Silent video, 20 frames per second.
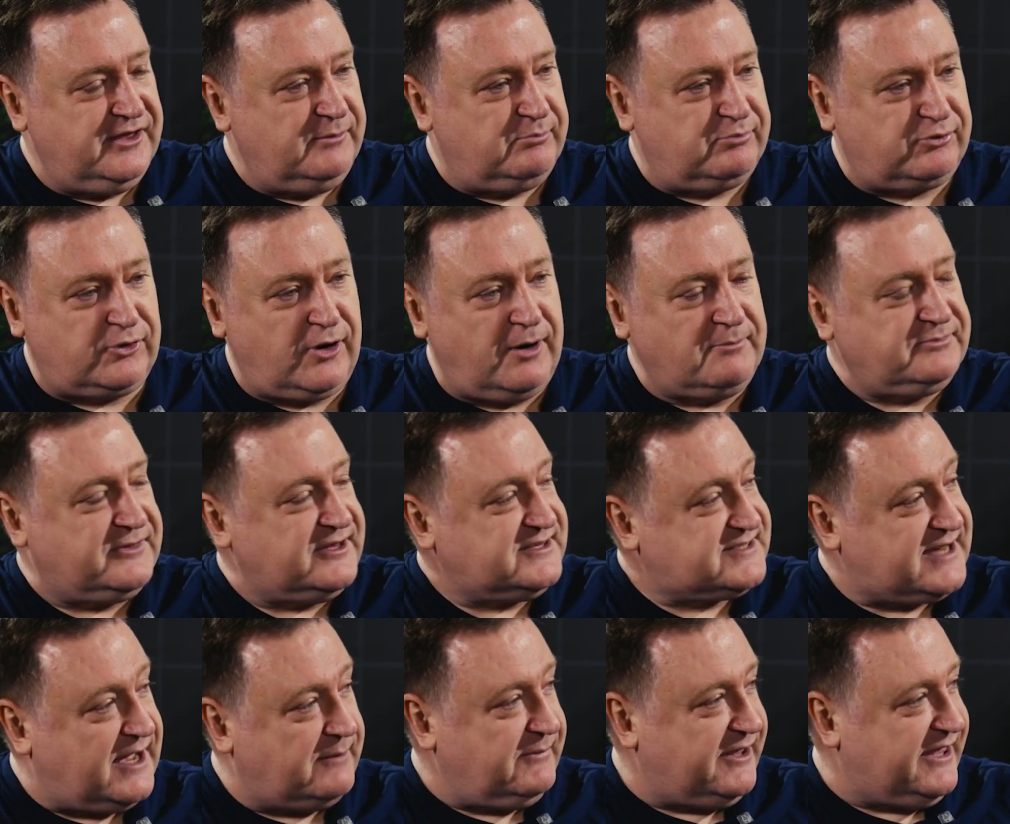prompt that's
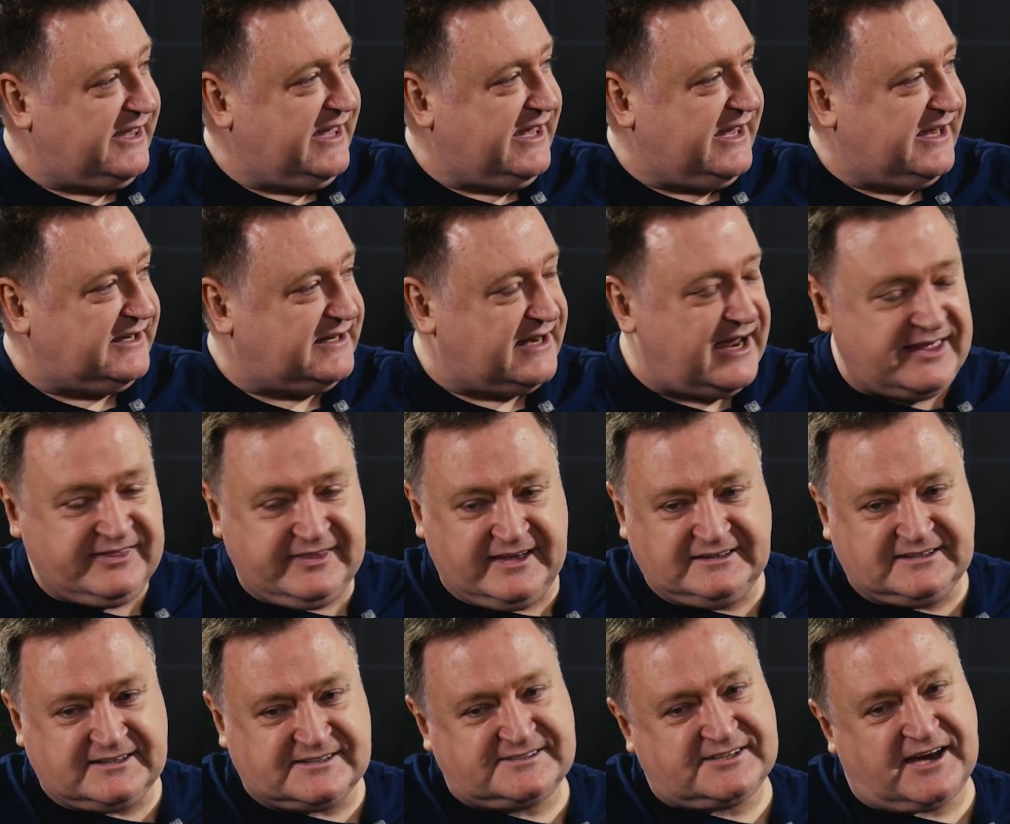coming in and
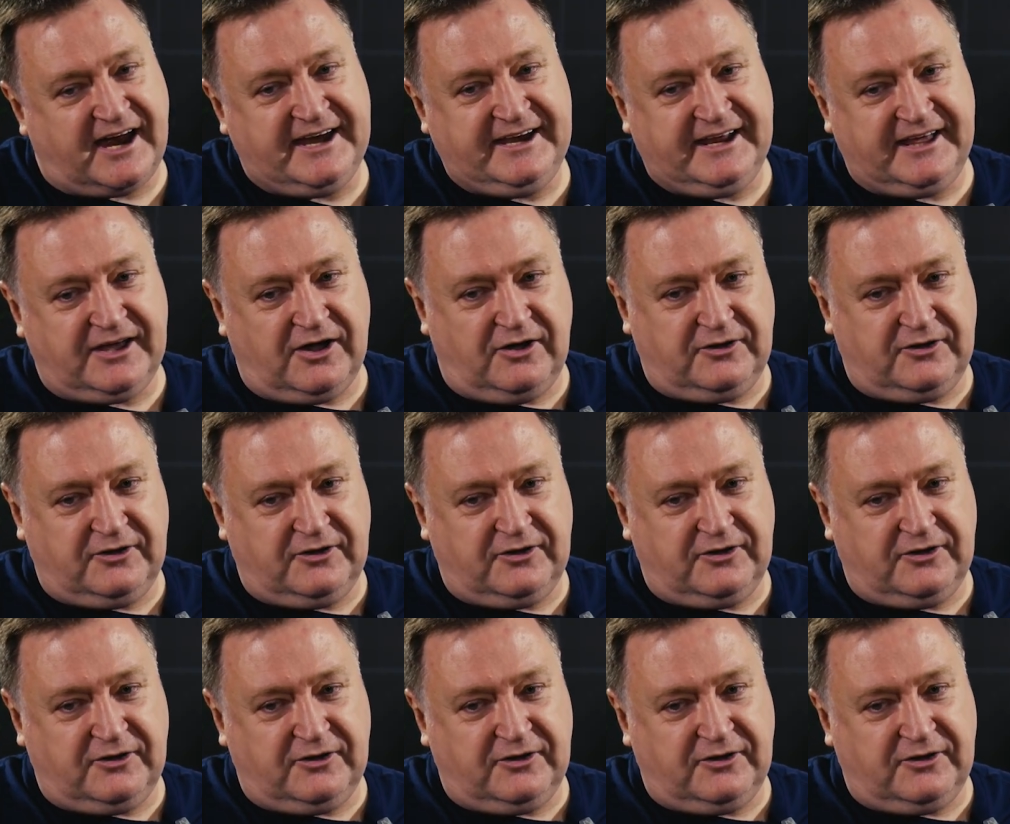then deciding,